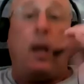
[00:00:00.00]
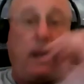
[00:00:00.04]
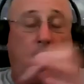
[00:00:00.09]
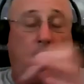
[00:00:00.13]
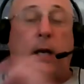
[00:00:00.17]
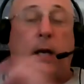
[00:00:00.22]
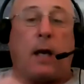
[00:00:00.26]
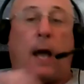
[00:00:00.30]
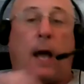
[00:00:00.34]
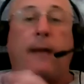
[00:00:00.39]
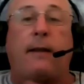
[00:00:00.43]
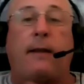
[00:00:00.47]

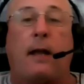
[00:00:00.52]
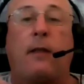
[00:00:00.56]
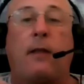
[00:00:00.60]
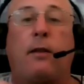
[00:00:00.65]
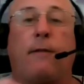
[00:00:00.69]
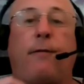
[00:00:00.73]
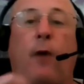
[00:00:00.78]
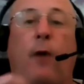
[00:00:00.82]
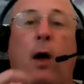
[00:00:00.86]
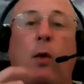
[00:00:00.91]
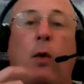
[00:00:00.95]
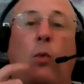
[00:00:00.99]
can
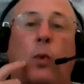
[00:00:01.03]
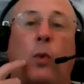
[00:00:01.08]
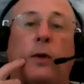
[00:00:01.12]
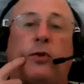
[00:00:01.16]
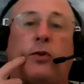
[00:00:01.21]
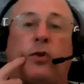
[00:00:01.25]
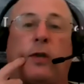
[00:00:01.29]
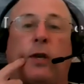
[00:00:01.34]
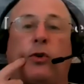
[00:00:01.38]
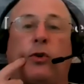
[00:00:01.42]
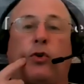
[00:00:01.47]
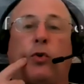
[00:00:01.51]
identify
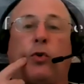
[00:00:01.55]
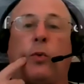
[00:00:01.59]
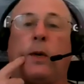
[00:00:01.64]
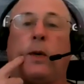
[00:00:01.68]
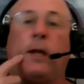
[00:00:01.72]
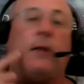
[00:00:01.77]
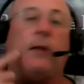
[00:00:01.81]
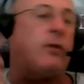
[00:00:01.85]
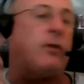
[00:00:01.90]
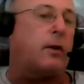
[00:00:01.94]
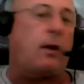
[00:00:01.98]
which tissue it is.